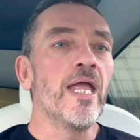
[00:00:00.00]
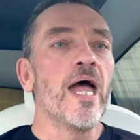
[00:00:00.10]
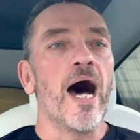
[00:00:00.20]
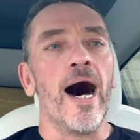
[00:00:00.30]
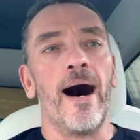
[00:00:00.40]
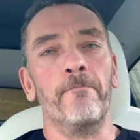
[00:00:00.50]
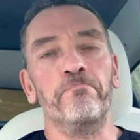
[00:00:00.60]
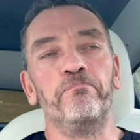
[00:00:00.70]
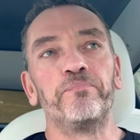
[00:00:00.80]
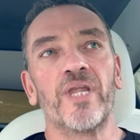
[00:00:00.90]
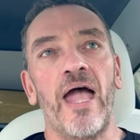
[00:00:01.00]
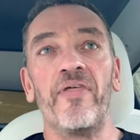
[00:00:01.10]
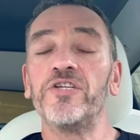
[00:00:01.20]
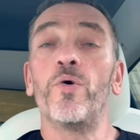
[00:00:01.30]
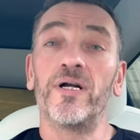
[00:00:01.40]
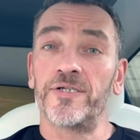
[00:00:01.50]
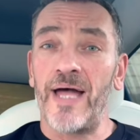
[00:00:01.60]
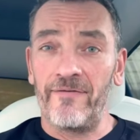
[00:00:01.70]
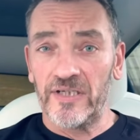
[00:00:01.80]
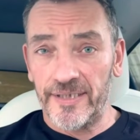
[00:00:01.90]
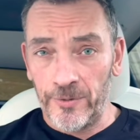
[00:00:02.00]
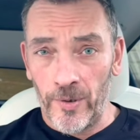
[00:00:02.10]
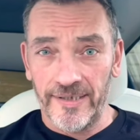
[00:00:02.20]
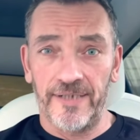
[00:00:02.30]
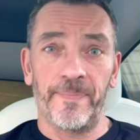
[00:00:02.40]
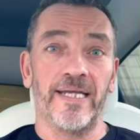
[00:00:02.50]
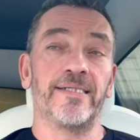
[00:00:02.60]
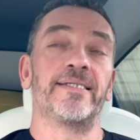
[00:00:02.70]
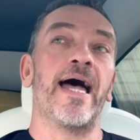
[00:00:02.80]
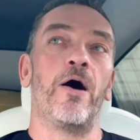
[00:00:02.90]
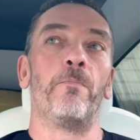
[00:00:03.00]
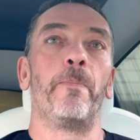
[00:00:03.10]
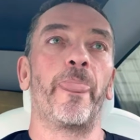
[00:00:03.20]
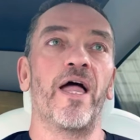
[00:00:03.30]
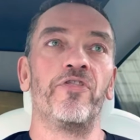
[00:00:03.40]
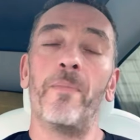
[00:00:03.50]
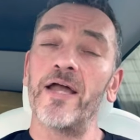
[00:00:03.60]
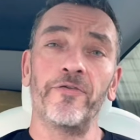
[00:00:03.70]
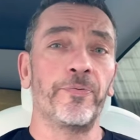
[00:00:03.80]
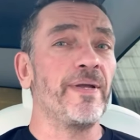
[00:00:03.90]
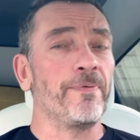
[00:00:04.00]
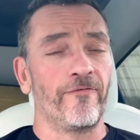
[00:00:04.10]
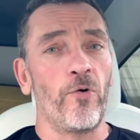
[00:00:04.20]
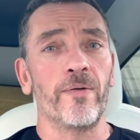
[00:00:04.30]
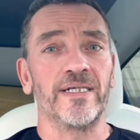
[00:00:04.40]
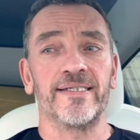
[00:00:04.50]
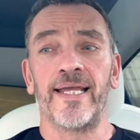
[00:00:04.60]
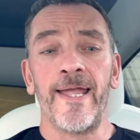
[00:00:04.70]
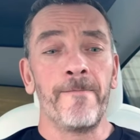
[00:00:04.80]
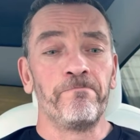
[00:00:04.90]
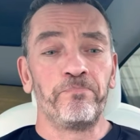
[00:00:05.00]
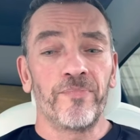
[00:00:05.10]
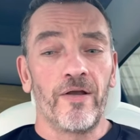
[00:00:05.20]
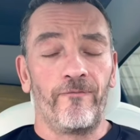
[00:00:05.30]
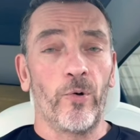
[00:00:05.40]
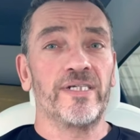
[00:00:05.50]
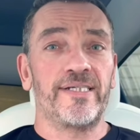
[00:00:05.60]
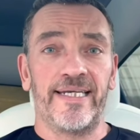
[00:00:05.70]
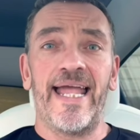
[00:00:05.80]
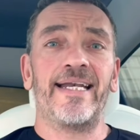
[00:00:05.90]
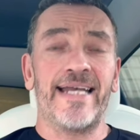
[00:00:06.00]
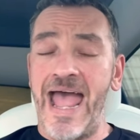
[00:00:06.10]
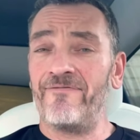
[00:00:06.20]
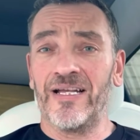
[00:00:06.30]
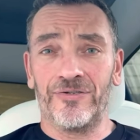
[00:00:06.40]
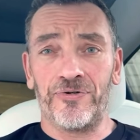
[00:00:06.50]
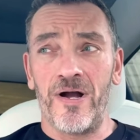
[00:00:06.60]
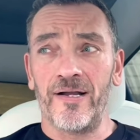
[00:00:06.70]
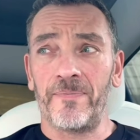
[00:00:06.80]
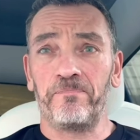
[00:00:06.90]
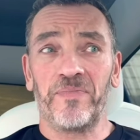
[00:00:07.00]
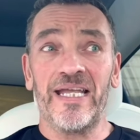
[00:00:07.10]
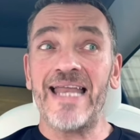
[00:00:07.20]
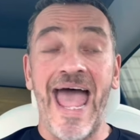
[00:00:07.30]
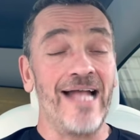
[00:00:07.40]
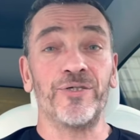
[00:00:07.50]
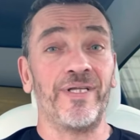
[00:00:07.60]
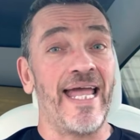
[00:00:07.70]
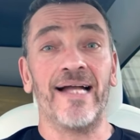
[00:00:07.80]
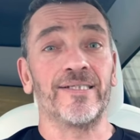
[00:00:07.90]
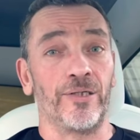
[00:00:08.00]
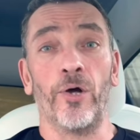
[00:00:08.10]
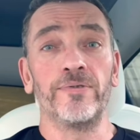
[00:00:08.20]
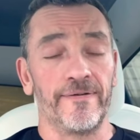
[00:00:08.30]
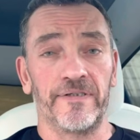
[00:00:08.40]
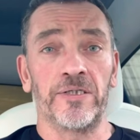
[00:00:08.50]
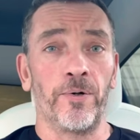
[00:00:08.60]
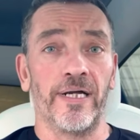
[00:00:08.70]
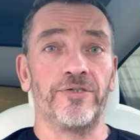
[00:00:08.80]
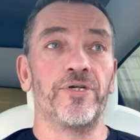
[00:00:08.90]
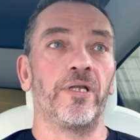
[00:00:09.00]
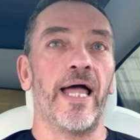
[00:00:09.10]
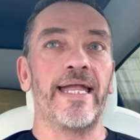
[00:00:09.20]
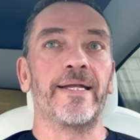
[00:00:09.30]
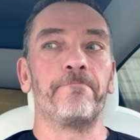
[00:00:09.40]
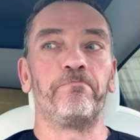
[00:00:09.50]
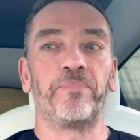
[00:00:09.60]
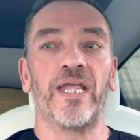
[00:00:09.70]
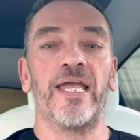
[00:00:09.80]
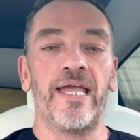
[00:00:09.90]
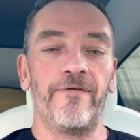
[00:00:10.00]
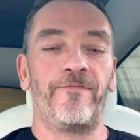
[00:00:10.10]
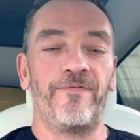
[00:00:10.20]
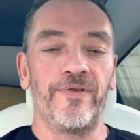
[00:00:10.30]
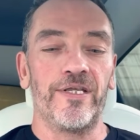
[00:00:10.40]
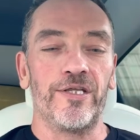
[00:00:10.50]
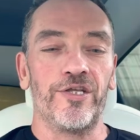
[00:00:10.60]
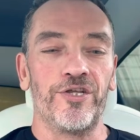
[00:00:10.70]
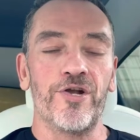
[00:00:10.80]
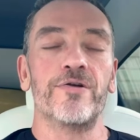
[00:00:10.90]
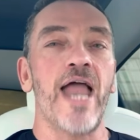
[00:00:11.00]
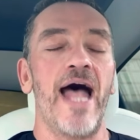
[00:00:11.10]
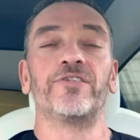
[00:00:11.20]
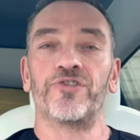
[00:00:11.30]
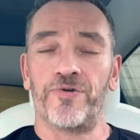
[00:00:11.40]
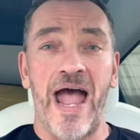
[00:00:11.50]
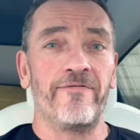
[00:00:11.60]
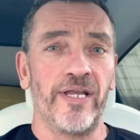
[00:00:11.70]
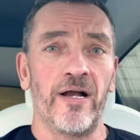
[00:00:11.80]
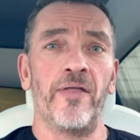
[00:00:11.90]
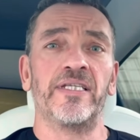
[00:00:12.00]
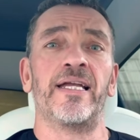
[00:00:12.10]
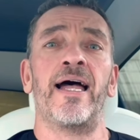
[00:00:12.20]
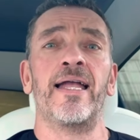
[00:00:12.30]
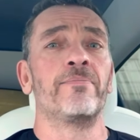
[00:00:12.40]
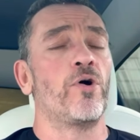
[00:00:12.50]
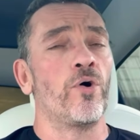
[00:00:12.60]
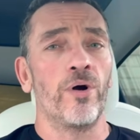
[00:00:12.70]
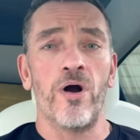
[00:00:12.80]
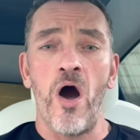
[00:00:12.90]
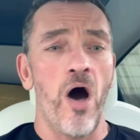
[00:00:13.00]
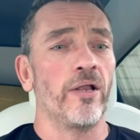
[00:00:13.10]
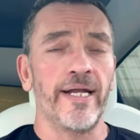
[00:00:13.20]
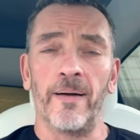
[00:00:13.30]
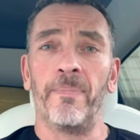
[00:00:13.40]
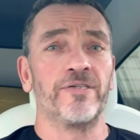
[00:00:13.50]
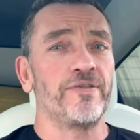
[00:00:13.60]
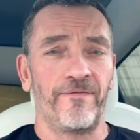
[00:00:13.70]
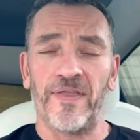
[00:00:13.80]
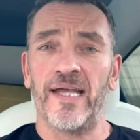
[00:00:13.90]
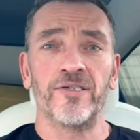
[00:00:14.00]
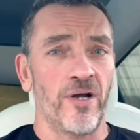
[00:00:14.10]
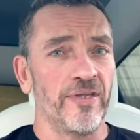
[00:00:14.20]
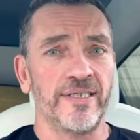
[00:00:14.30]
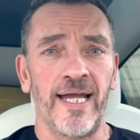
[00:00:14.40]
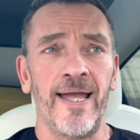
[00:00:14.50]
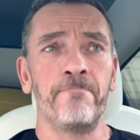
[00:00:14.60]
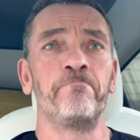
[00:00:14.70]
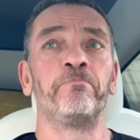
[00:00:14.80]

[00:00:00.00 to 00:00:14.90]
And then you also have the storage space. Now, the Model 3 Performance, for a sedan and having a trunk, it actually has loads of storage. Like, if you're not traveling all the time or hauling a bunch of things all the time,